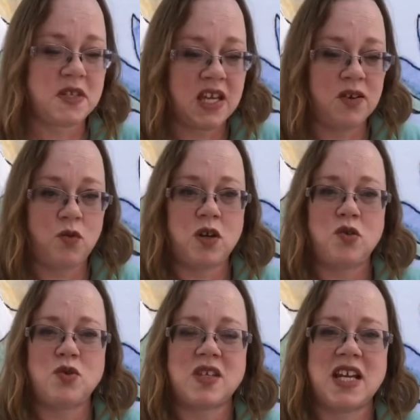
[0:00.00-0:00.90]
Get one of
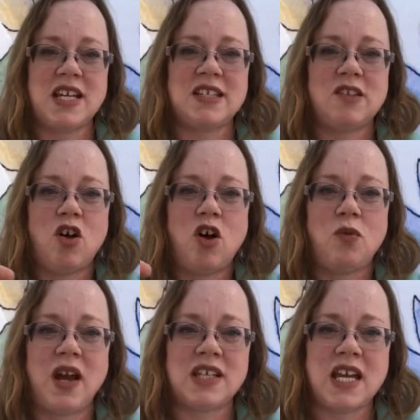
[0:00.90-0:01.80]
those nice long
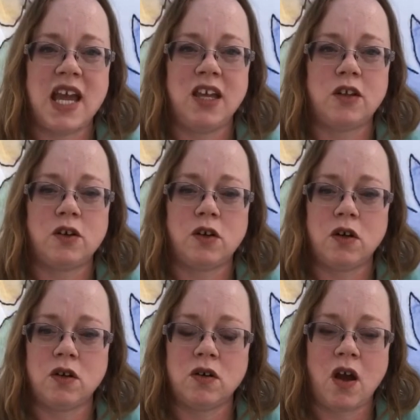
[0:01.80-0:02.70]

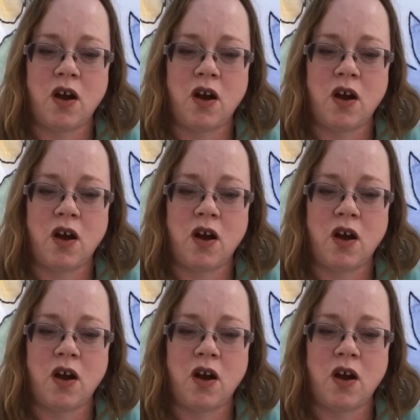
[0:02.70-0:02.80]
rectangular